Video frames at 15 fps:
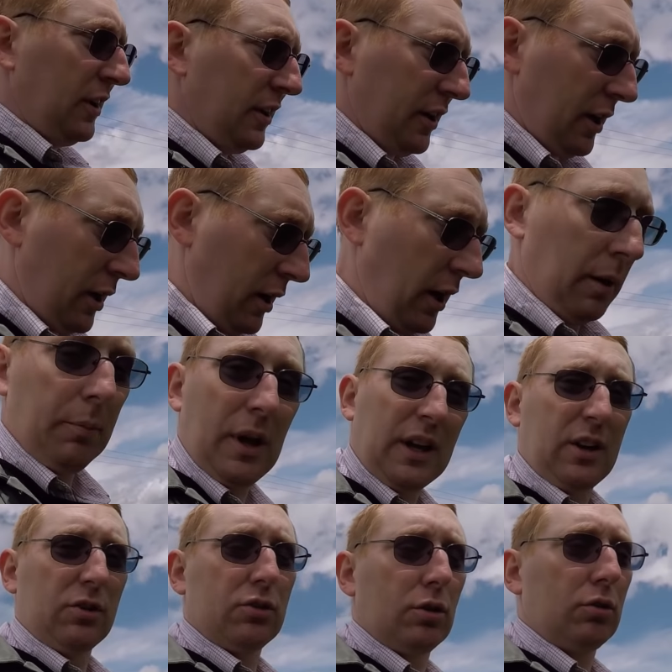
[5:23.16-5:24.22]
uh, and
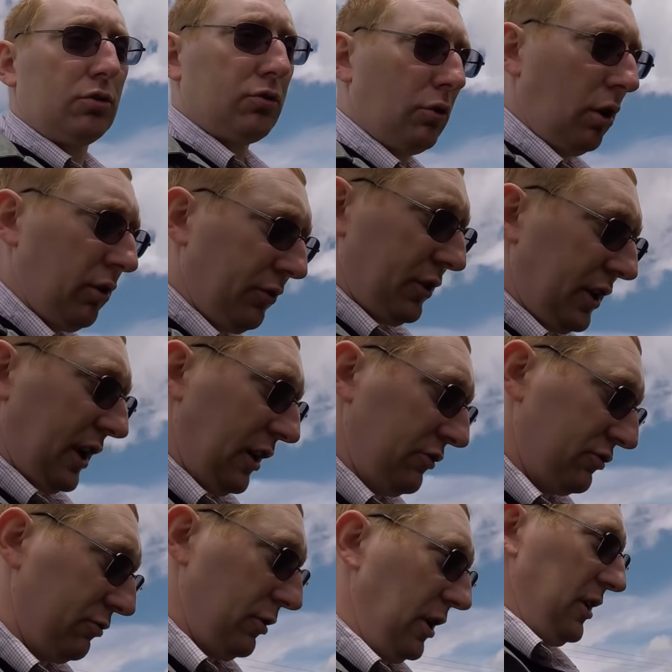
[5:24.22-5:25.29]
make it too strong for the
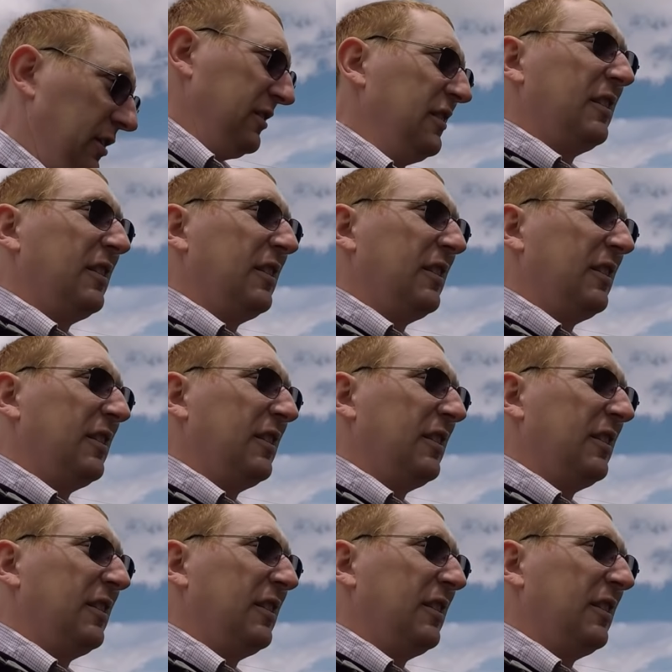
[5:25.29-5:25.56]
cows to eat